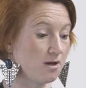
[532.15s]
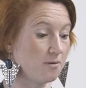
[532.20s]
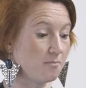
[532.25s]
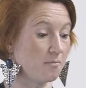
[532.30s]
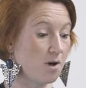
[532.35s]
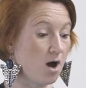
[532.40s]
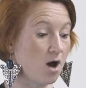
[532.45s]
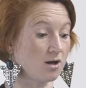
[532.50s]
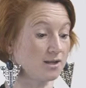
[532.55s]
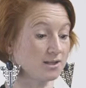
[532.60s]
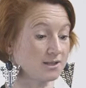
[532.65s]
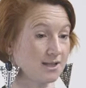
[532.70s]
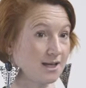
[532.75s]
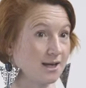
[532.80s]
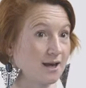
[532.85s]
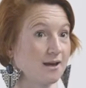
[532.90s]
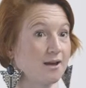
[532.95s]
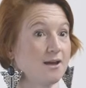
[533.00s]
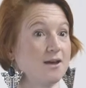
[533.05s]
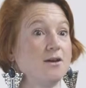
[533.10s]

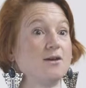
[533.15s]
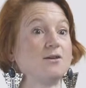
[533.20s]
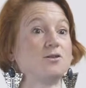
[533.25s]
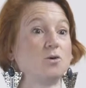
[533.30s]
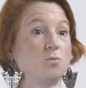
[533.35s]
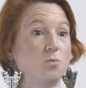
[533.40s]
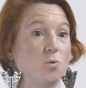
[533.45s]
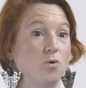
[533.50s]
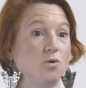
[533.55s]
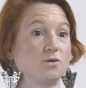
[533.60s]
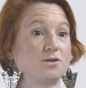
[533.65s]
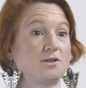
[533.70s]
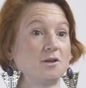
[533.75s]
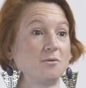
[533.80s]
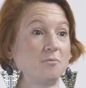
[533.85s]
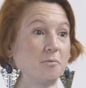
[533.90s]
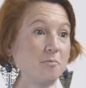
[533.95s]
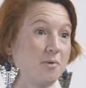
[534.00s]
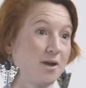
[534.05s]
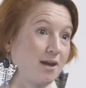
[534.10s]
marketing towards
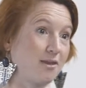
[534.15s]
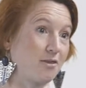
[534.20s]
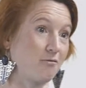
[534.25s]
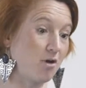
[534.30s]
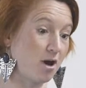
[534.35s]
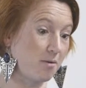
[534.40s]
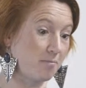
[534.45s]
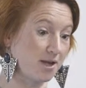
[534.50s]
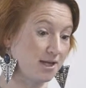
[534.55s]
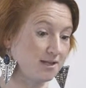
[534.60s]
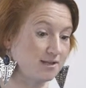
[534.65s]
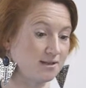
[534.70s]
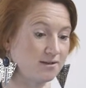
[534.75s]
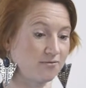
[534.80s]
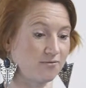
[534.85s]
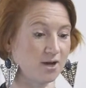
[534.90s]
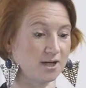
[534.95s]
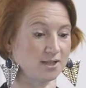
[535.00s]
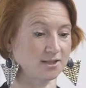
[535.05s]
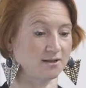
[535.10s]
them and being in the right place at
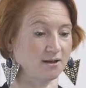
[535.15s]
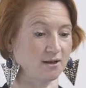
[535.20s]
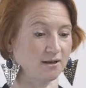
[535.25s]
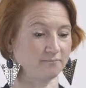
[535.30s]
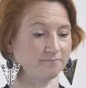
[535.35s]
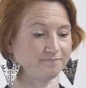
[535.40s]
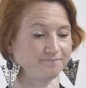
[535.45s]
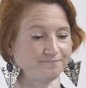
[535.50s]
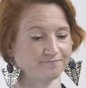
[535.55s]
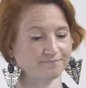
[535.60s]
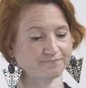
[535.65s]
the right time.